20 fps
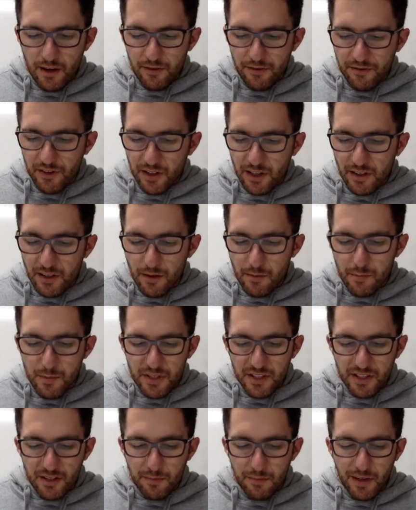fill in the
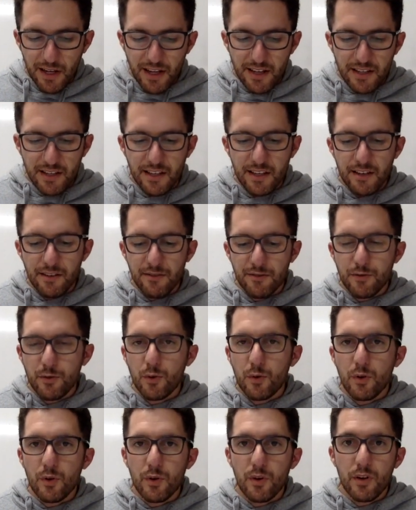missing blank here
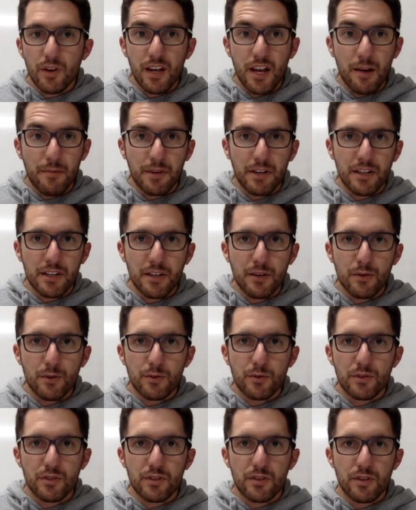for how many
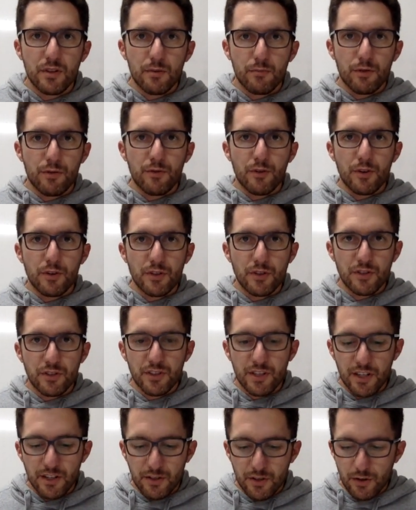girls prefer to use
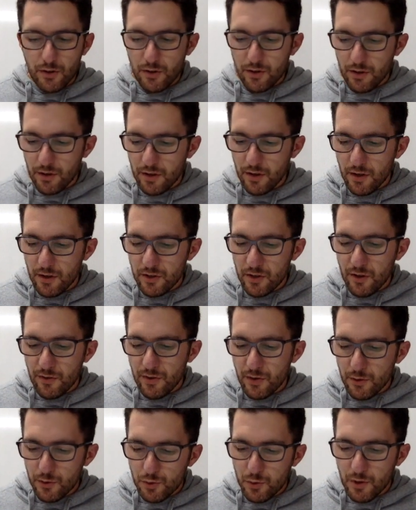TikTok. So if
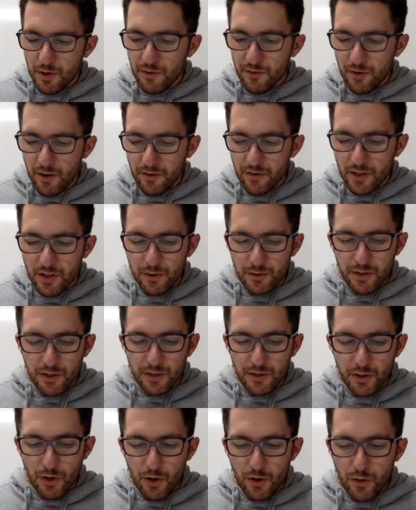there were 25 girls in
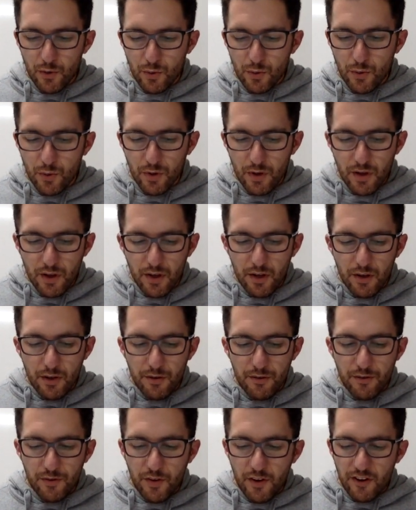total,
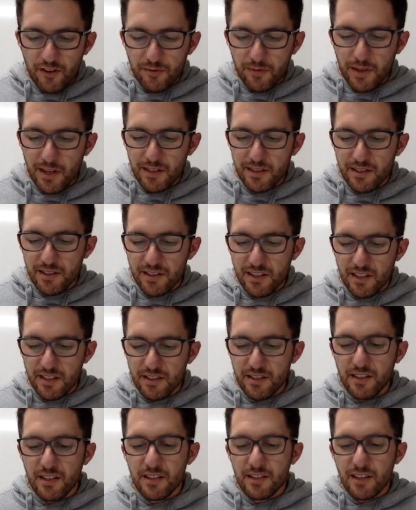5 plus
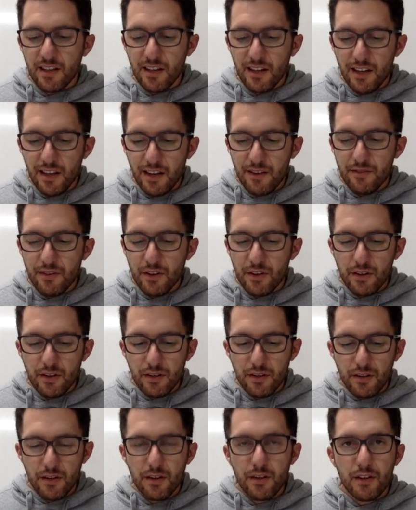6 is
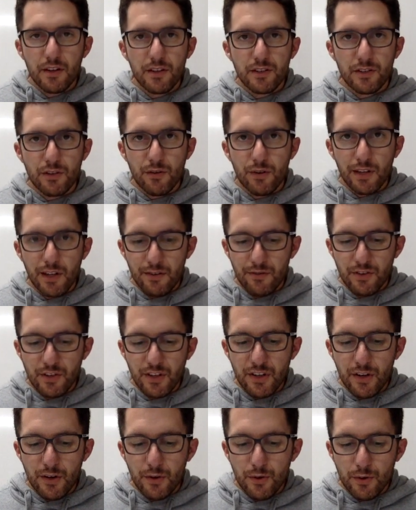11. So 11
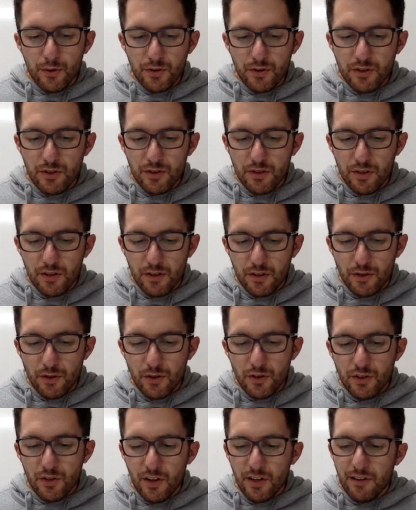girls
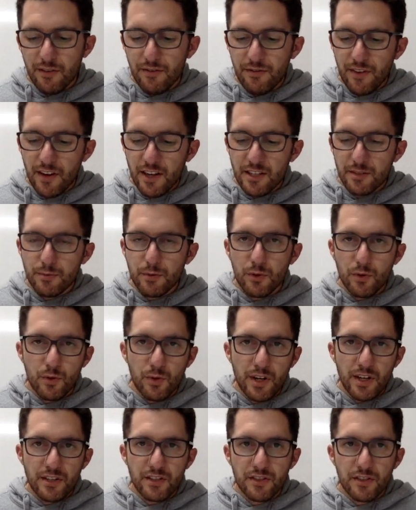used either Facebook or
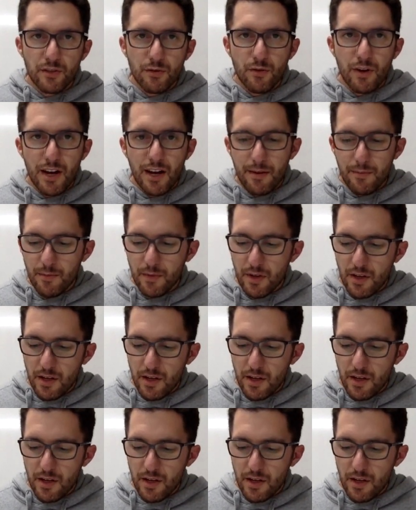Instagram,